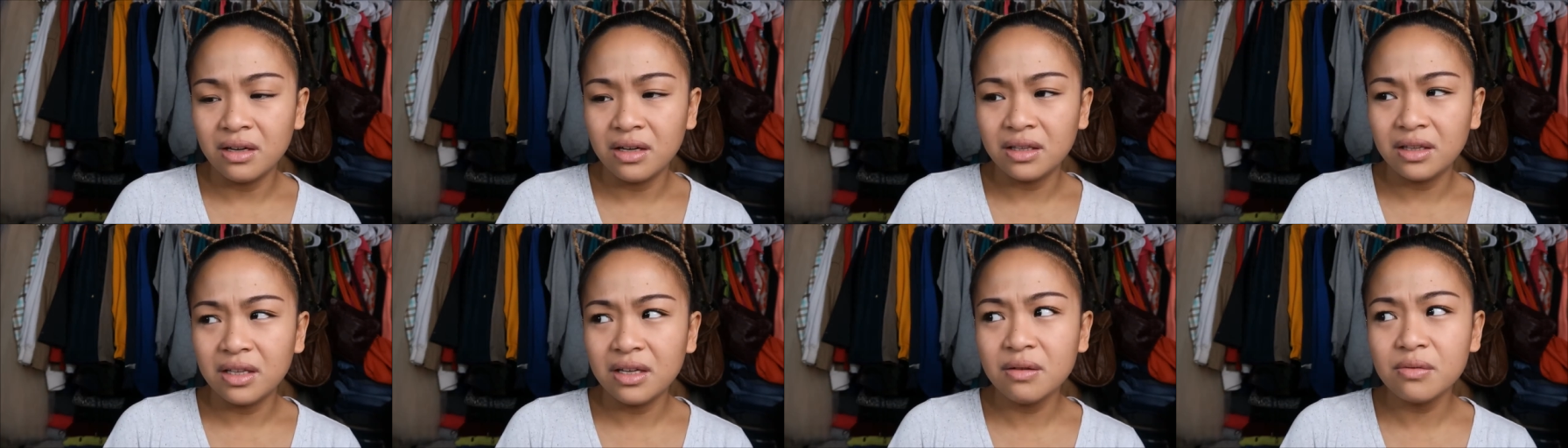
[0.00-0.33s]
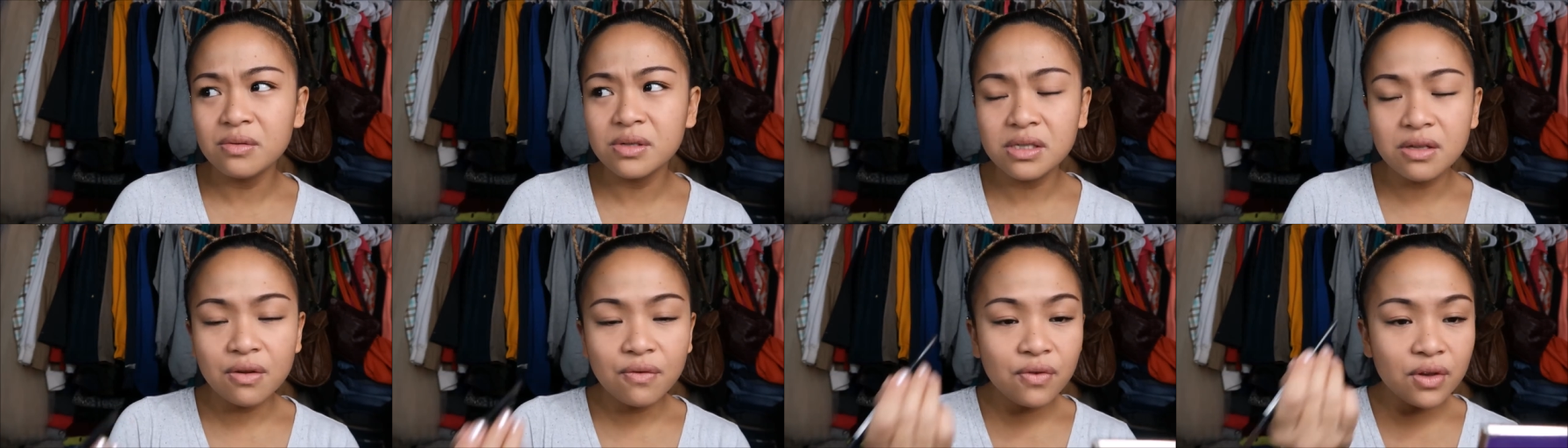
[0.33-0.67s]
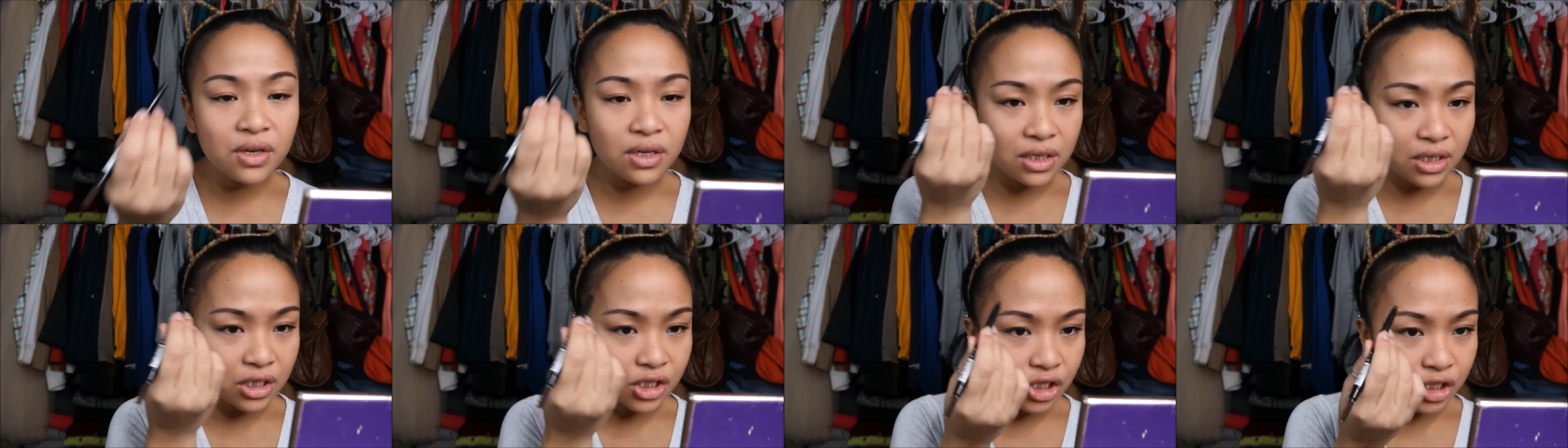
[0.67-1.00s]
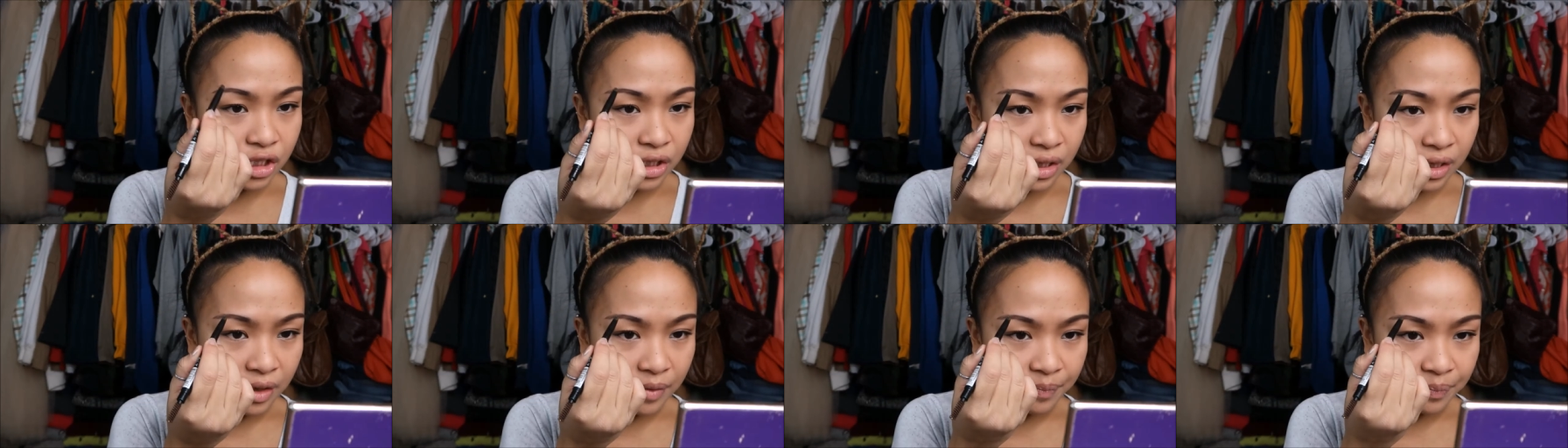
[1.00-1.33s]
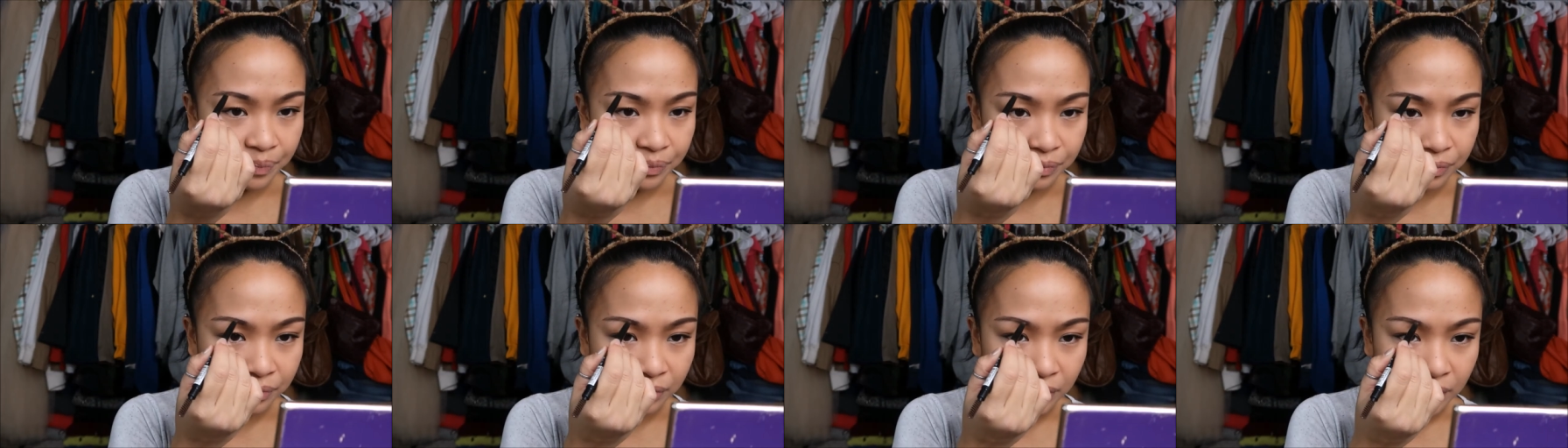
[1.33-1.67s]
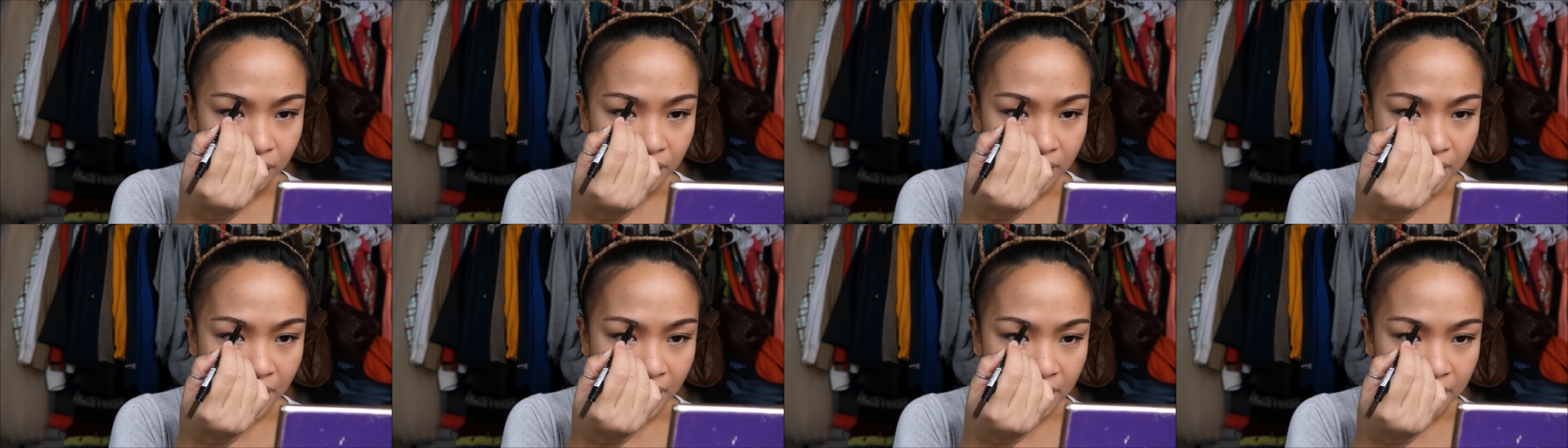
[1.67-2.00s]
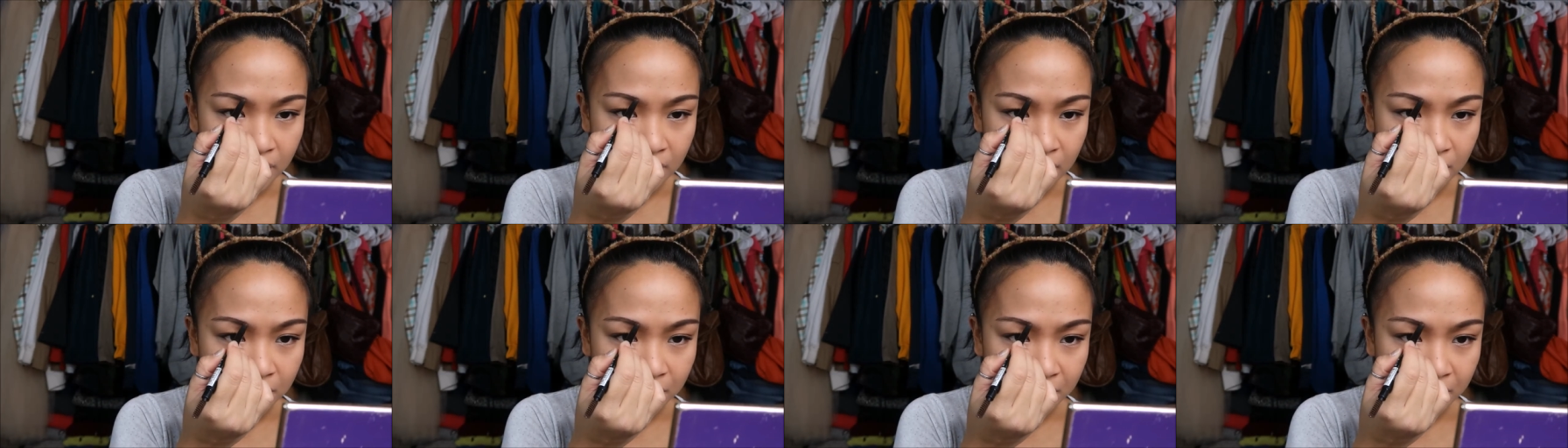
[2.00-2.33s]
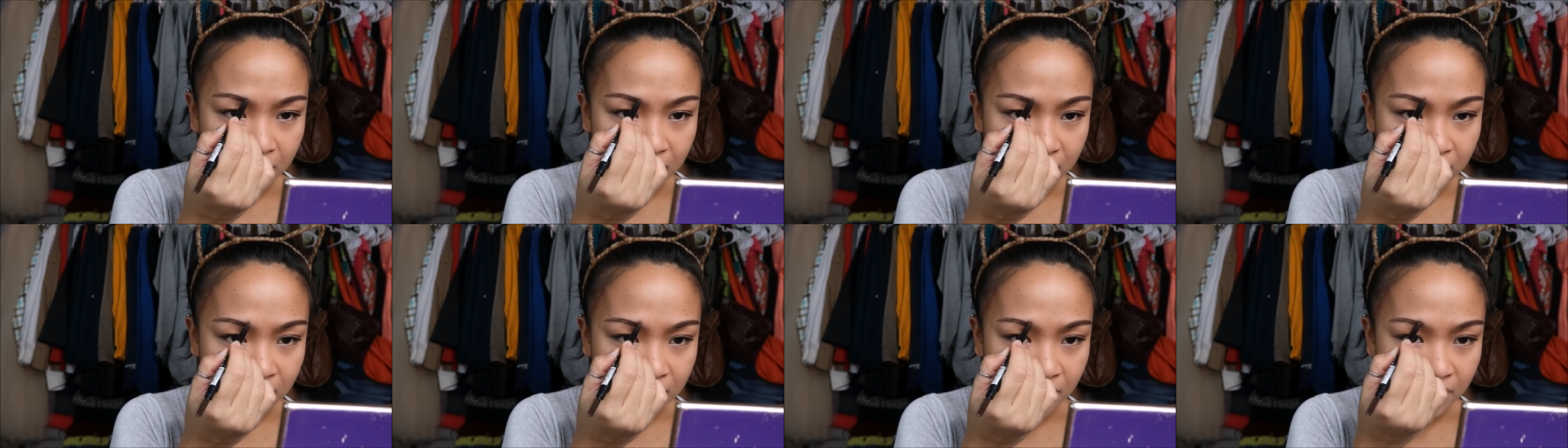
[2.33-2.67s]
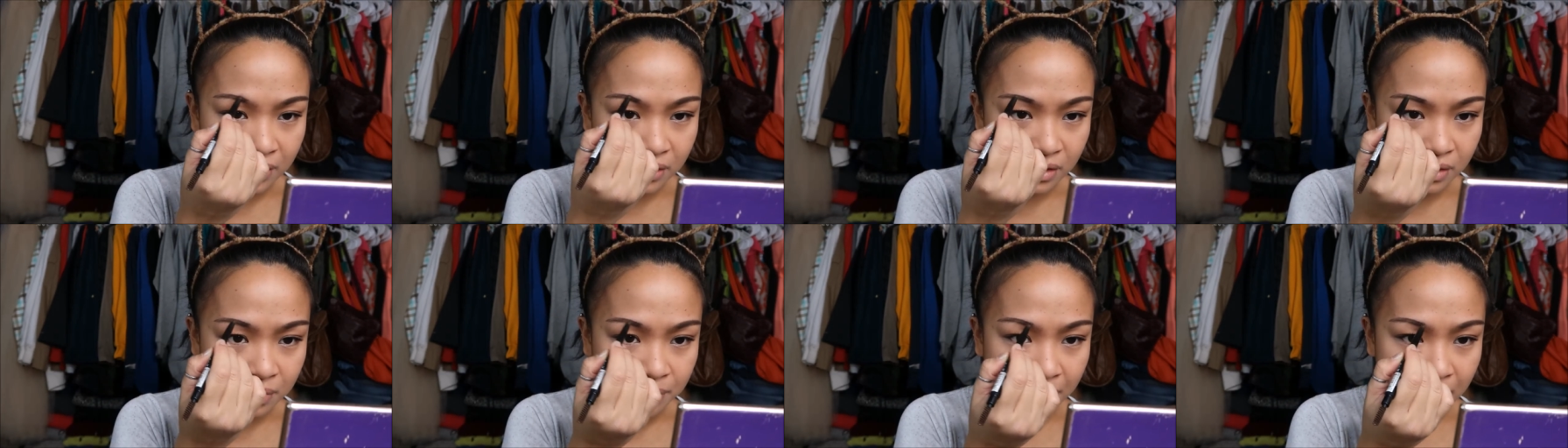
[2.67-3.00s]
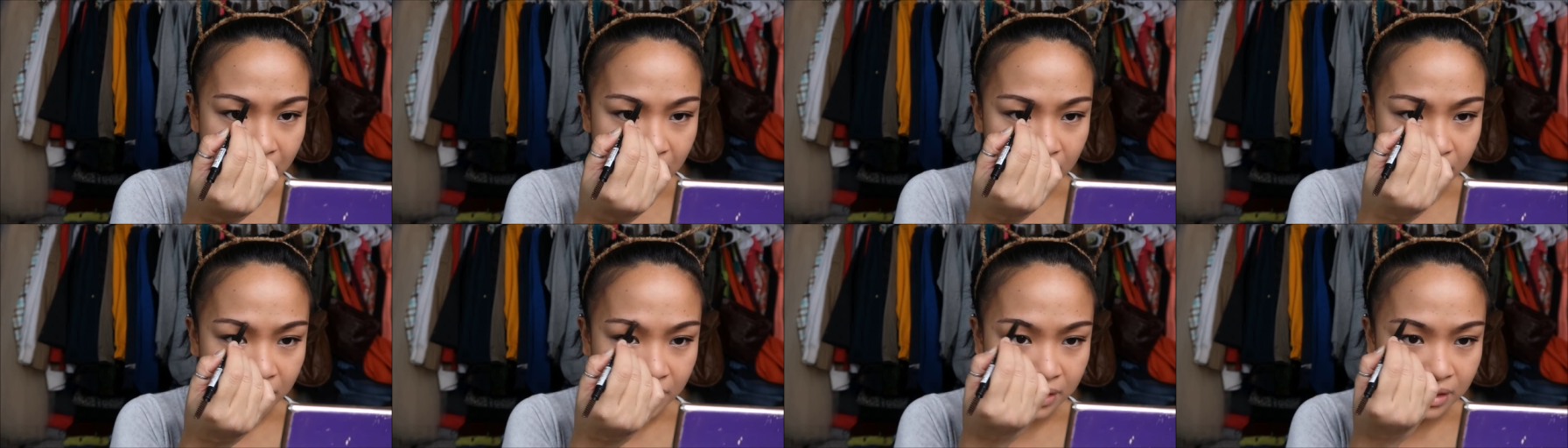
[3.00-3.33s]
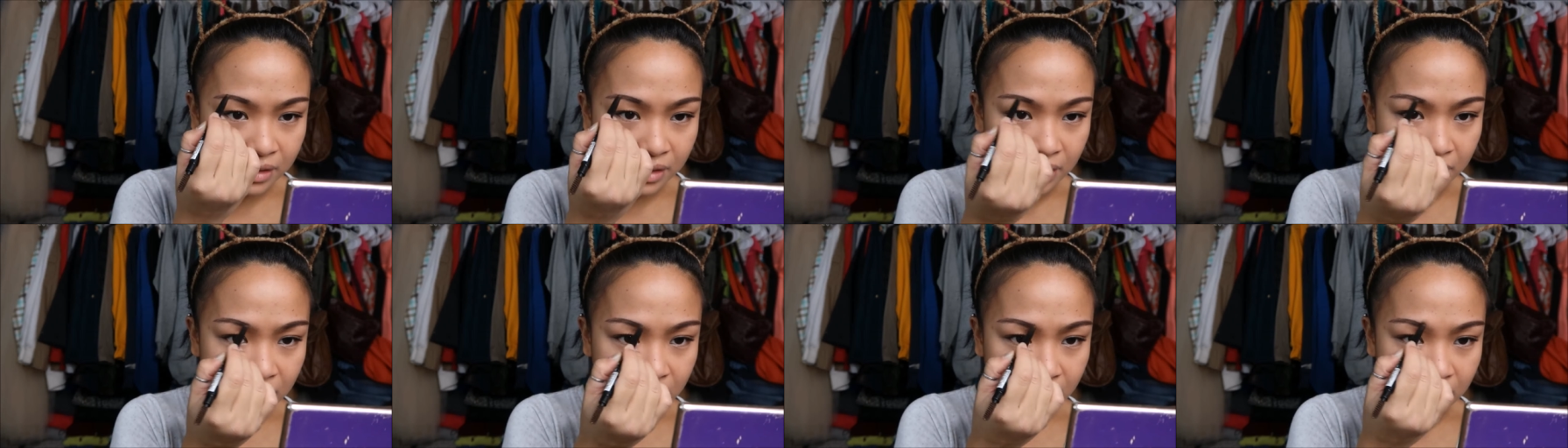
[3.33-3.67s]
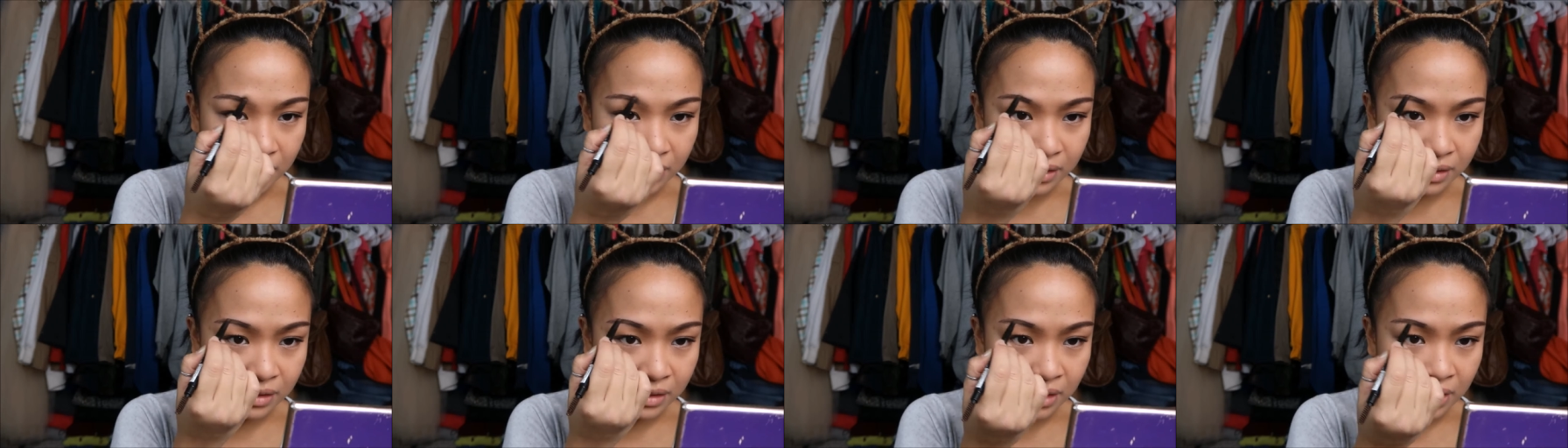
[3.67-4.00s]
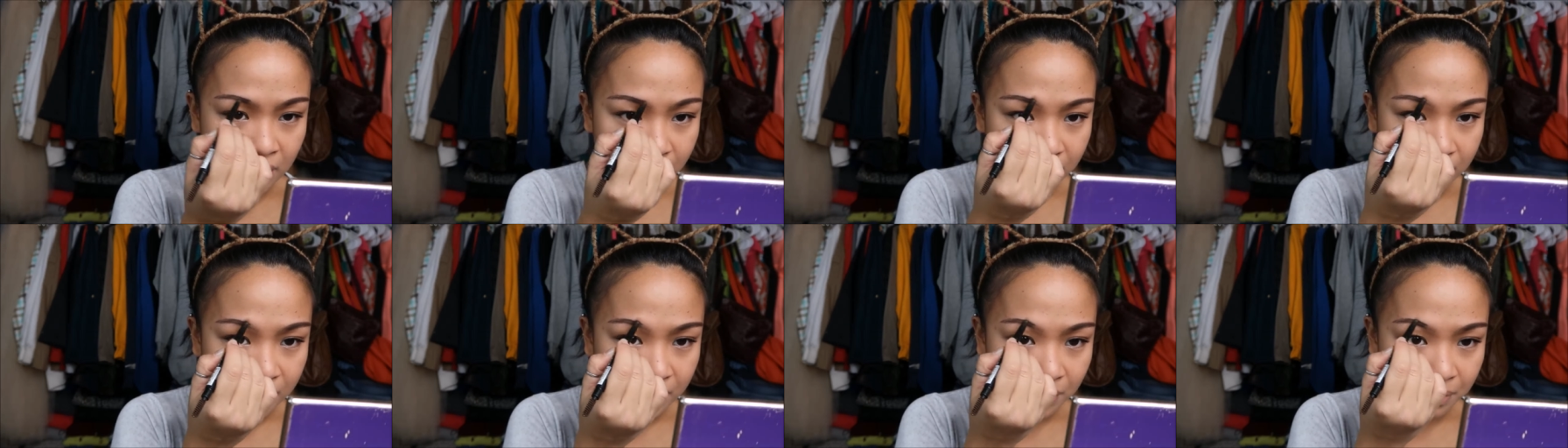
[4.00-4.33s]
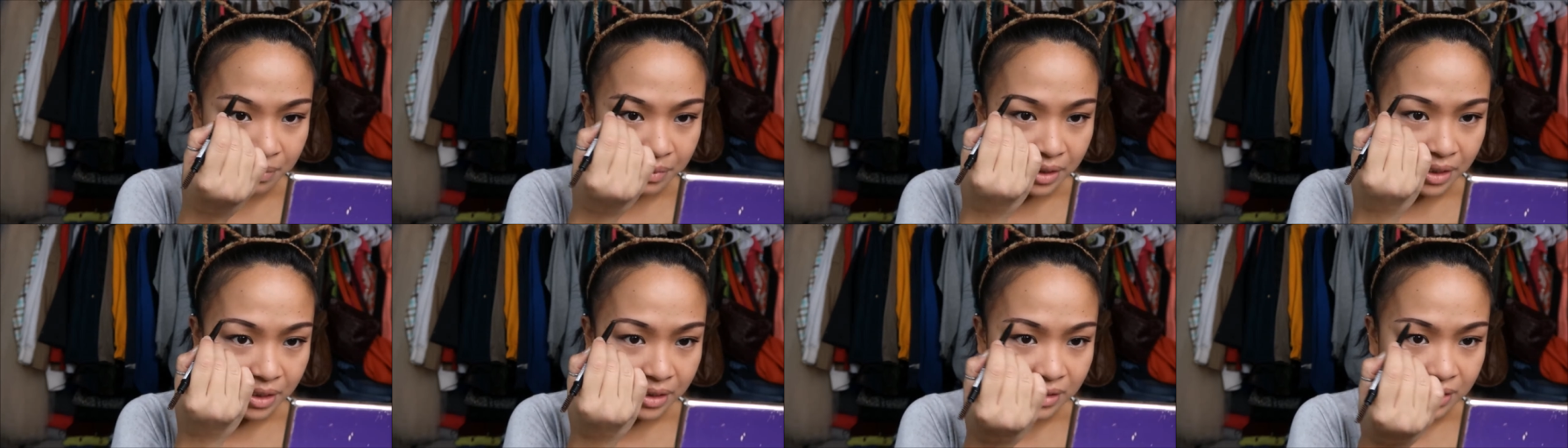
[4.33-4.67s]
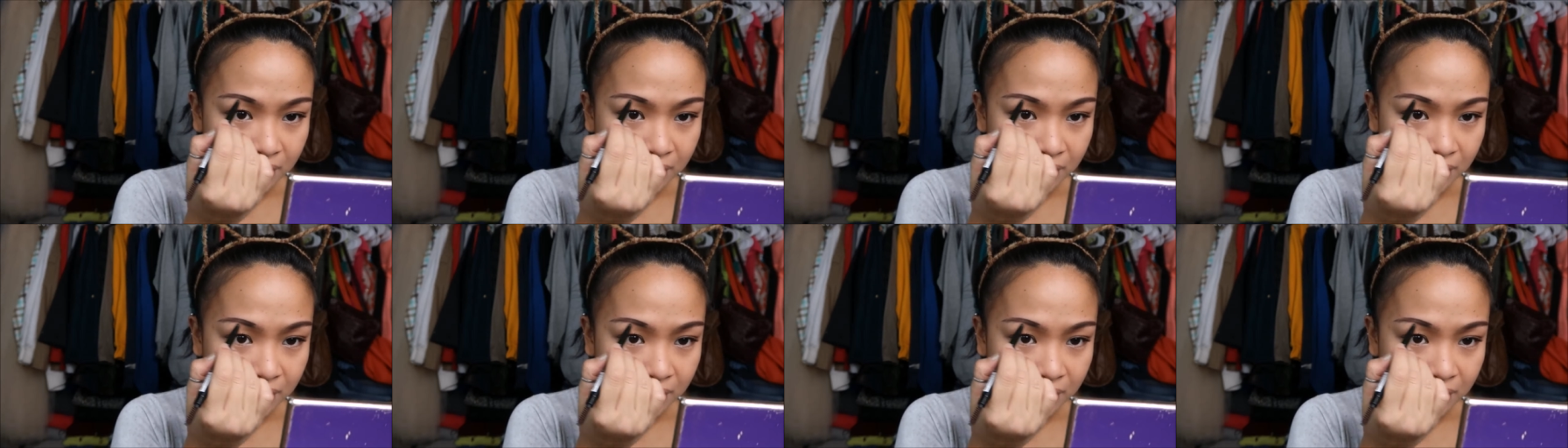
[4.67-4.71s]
I think it was the Venetian. Yeah, I think because Caesar's Palace is Serendipity,